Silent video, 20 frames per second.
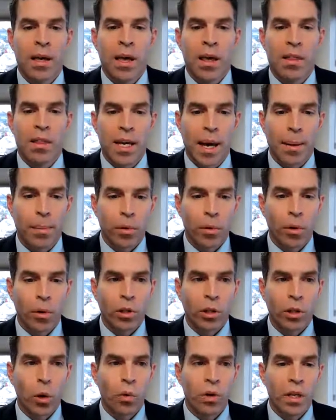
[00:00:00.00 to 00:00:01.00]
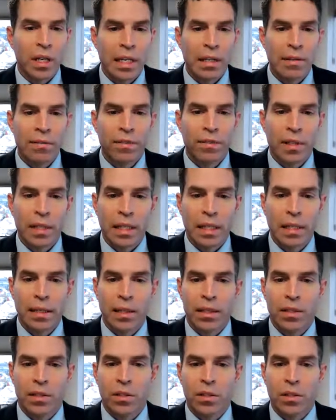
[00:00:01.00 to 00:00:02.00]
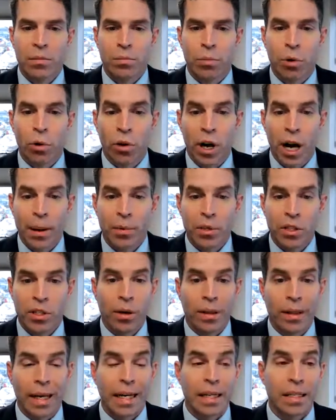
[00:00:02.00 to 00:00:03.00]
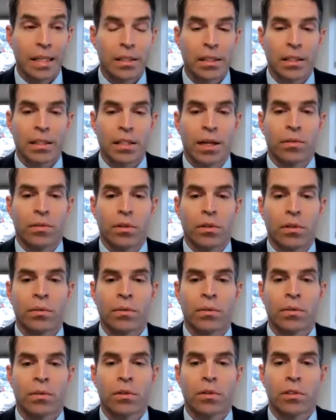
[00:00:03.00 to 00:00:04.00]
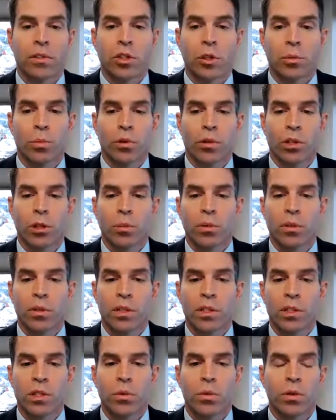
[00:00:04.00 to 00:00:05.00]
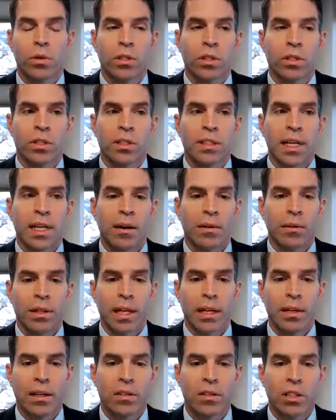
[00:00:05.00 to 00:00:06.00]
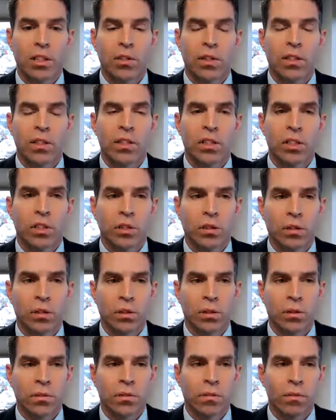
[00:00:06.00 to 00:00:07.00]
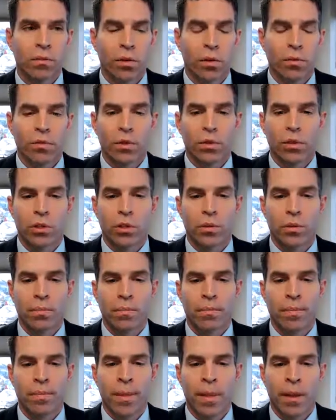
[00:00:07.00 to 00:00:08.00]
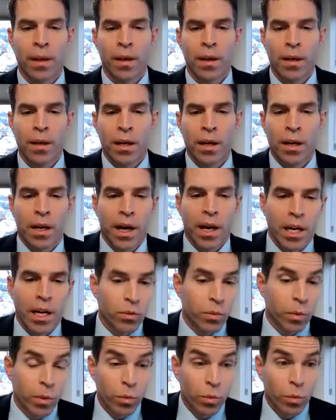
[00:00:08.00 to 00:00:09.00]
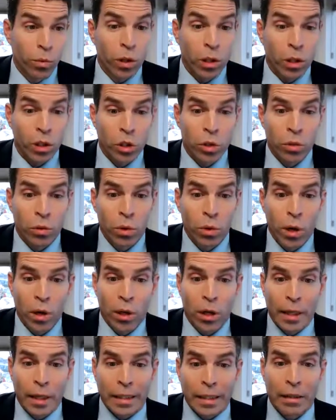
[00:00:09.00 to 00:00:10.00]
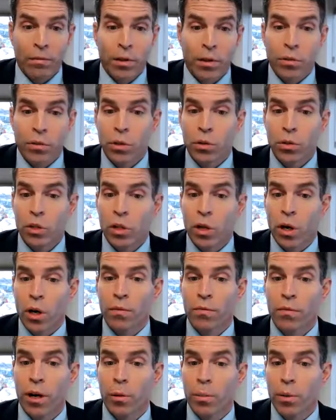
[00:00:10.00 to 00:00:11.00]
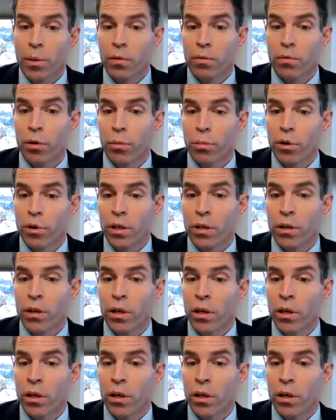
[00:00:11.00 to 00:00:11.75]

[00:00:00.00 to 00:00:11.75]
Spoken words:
The EPCOR Go EV program is our latest endeavor to support communities towards a sound energy transition for the future. And as we work to collectively reduce our environmental footprint,